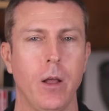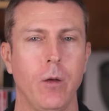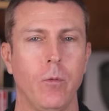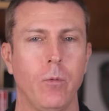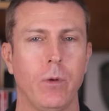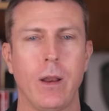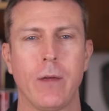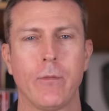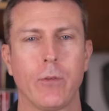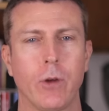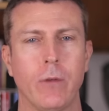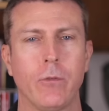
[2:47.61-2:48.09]

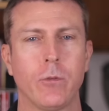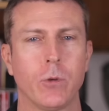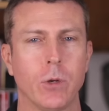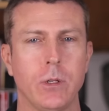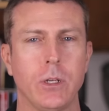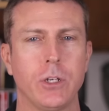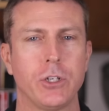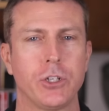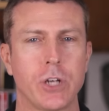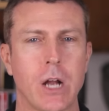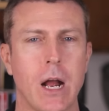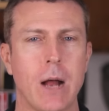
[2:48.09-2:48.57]
would never even
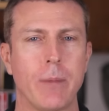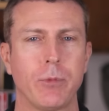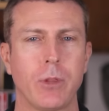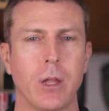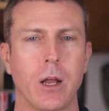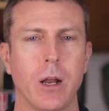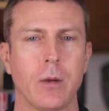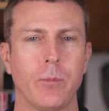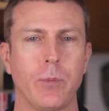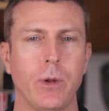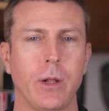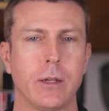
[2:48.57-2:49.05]
really shop
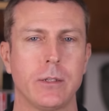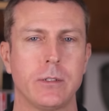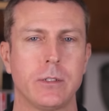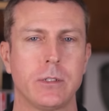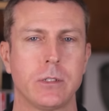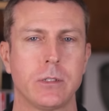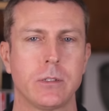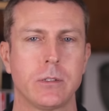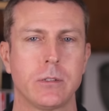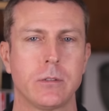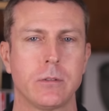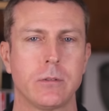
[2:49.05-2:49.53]
there
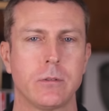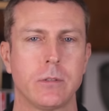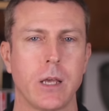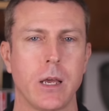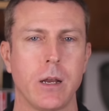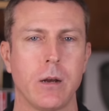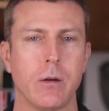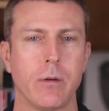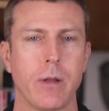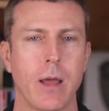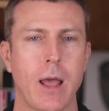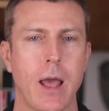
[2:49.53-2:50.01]
because
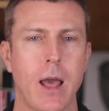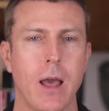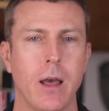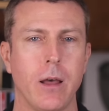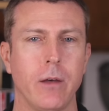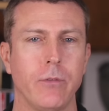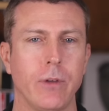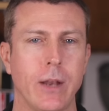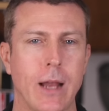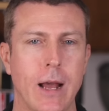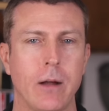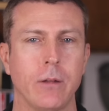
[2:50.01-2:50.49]
they don't
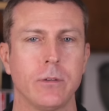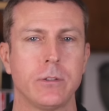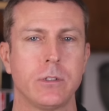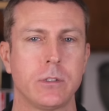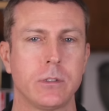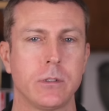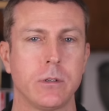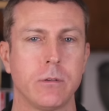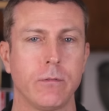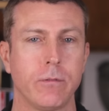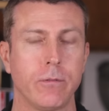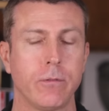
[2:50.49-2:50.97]
have an
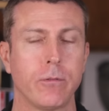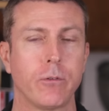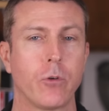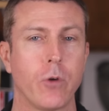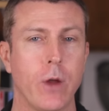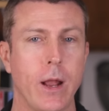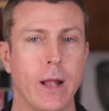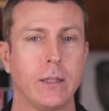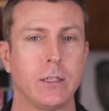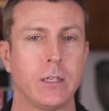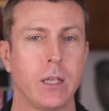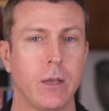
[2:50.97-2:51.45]
ounce of
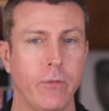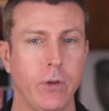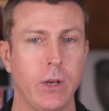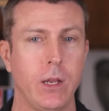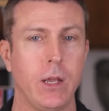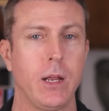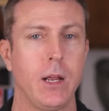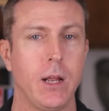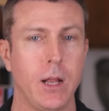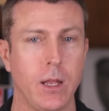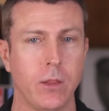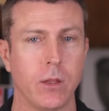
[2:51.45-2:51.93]

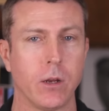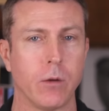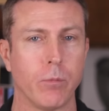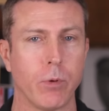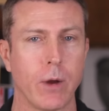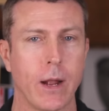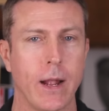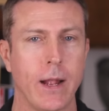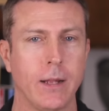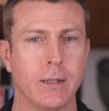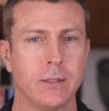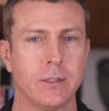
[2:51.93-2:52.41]
creativity in their
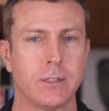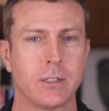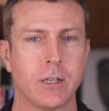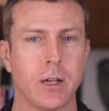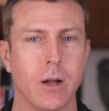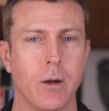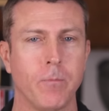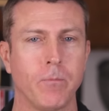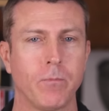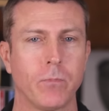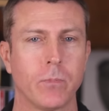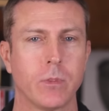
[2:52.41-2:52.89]
brains,
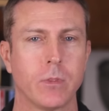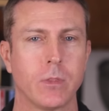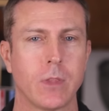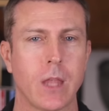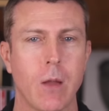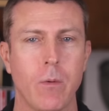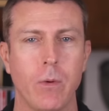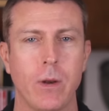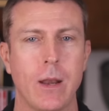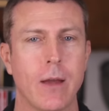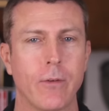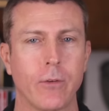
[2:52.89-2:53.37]
so
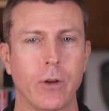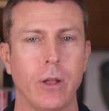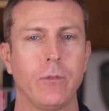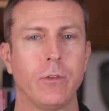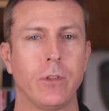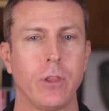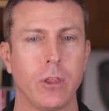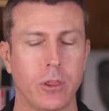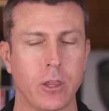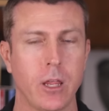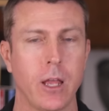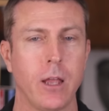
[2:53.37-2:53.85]
they would never
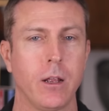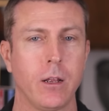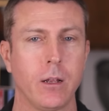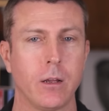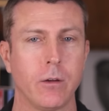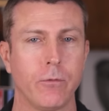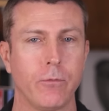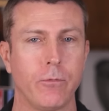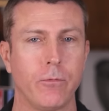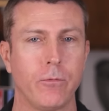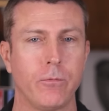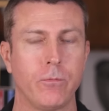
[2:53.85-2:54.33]
even think
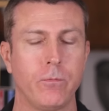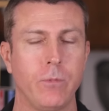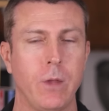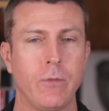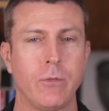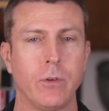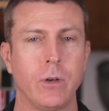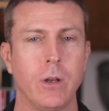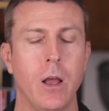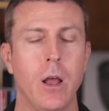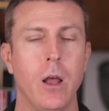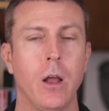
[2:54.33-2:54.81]
of
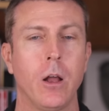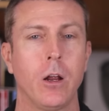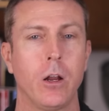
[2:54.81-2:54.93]
even